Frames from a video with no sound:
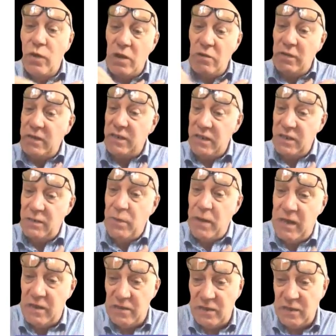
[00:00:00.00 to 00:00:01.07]
We are
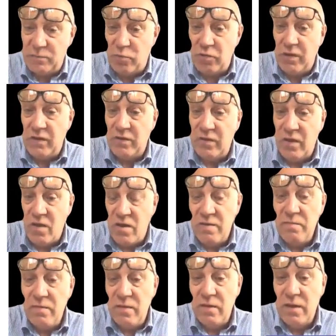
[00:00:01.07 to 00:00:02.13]
anticipating at this point in
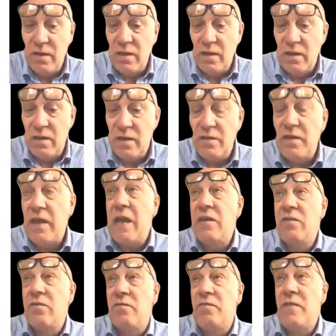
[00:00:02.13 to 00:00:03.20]
time, at the
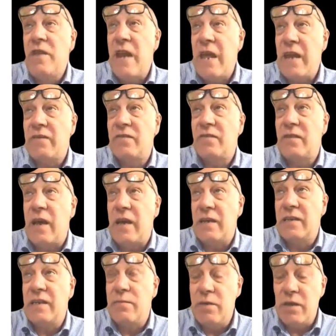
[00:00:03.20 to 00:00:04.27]
end of next
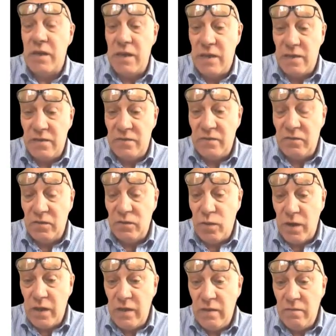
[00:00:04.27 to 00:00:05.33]
academic year, so
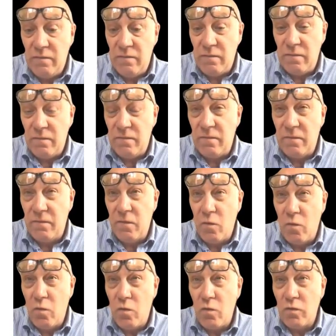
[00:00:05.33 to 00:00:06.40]

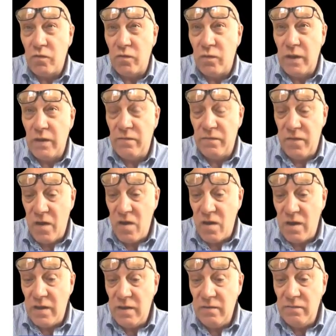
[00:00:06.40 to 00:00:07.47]

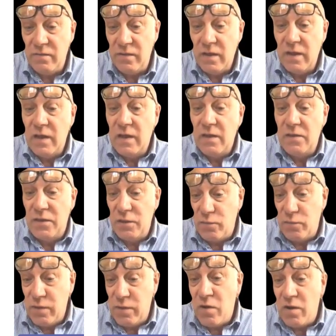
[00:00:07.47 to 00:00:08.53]
24-25,
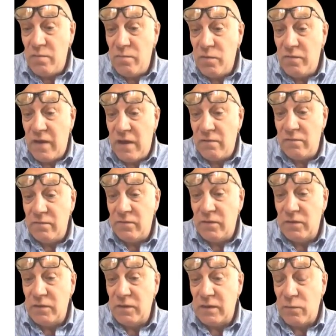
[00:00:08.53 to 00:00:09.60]
that we might move out
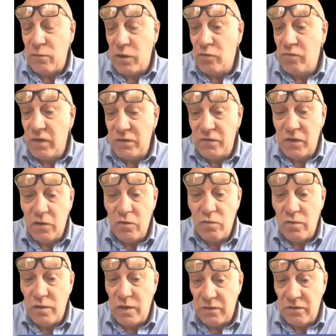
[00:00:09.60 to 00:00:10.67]
to somewhere called Rushford
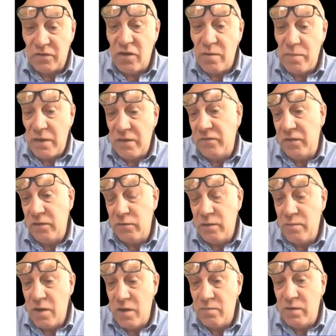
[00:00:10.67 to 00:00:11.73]
Court, and I'll describe that to you
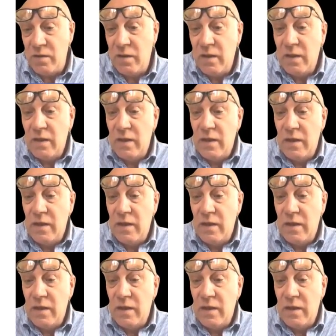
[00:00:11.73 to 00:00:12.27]
in a moment.